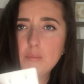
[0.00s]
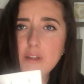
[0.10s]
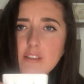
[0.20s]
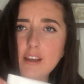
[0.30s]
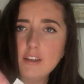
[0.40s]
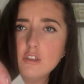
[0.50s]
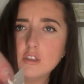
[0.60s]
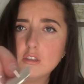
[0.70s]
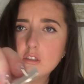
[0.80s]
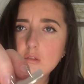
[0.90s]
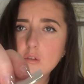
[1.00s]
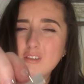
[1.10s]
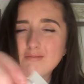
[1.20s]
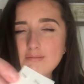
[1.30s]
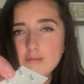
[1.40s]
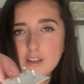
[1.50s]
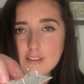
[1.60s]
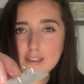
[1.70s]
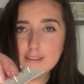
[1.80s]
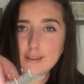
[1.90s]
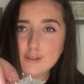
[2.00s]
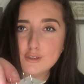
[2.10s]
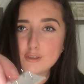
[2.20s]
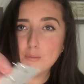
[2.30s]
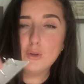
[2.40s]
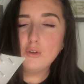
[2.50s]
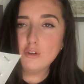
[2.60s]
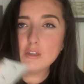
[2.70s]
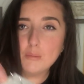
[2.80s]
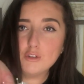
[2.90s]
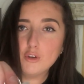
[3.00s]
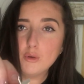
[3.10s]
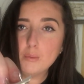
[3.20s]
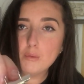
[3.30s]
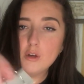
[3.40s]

bit dangerous. Well, I say dangerous, but only because I'm a dope.